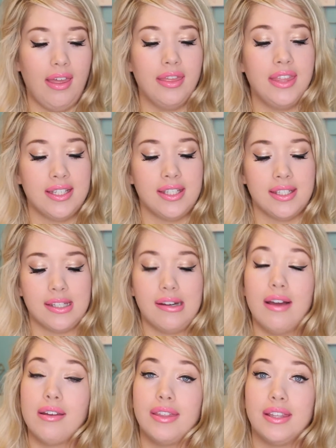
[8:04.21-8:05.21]
This is the
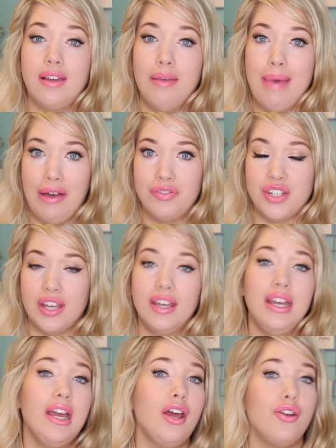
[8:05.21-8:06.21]
kind of thing that I'm after.
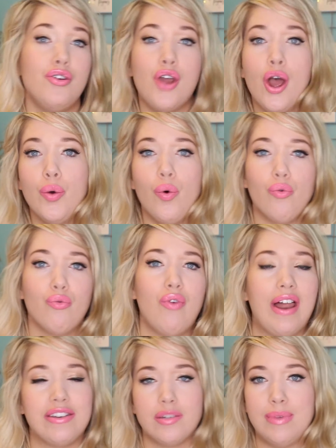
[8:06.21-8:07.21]
No
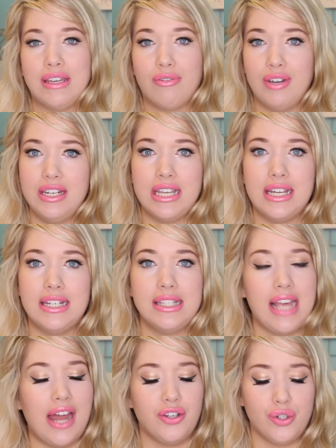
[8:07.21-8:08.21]
random ingredients
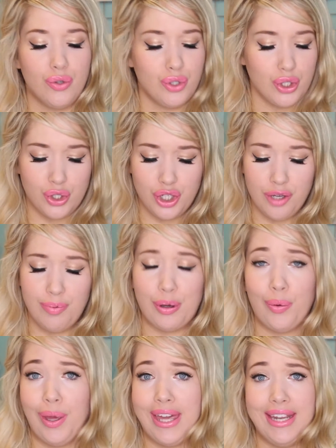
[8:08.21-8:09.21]
and just super
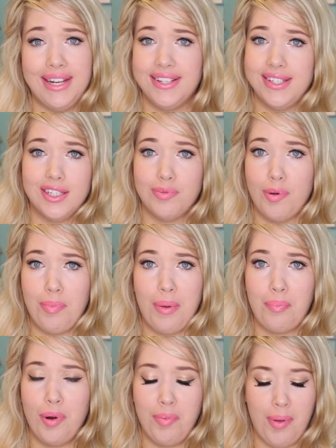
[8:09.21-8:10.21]
quick and easy to
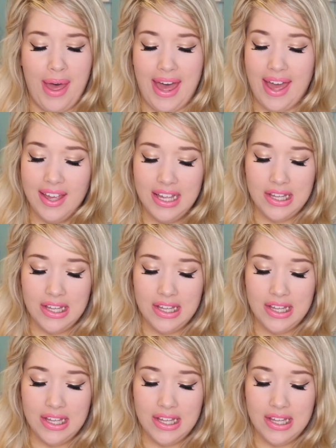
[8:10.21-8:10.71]
prepare.